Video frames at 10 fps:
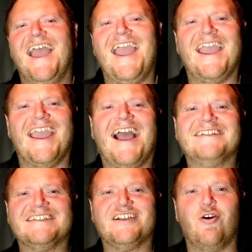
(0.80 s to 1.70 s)
Hey,
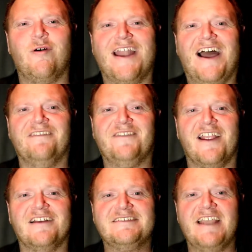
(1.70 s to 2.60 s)
how's it going out
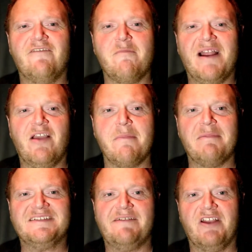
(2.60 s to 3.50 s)
there, dear everybody? Hope
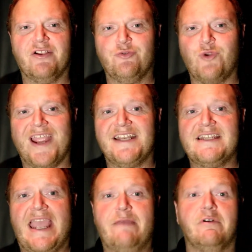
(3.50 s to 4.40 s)
everybody's having a great
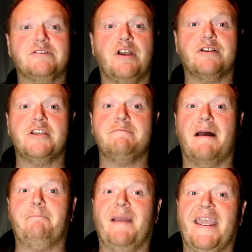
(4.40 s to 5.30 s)
day. Want to talk to you
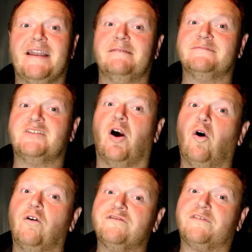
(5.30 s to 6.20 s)
about paying them
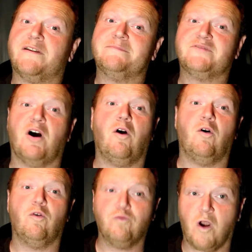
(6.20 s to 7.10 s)
tolls for them
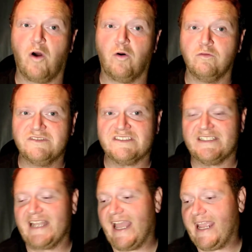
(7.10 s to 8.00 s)
toll roads
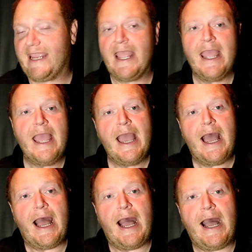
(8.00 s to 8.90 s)
today.
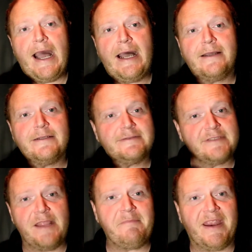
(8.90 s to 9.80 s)
Uh,
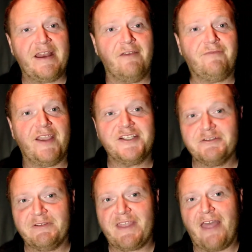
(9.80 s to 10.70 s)
didn't mean to offend
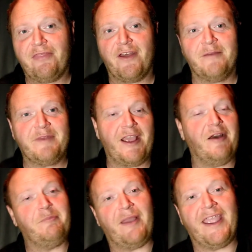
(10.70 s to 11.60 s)
you with that
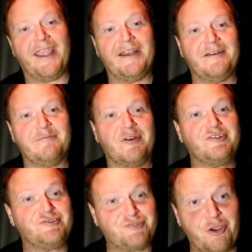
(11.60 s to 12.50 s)
thumbnail. Paying them
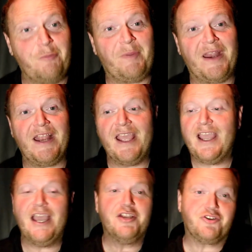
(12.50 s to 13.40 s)
are stupid.
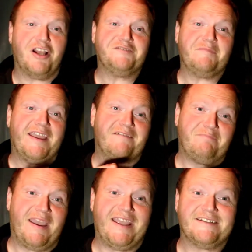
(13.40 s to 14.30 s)
Trust me,
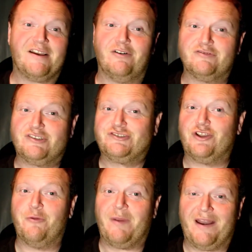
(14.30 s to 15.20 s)
if paying tolls are
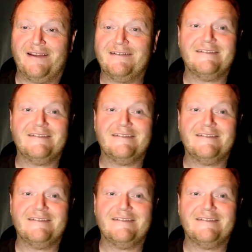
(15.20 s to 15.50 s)
stupid,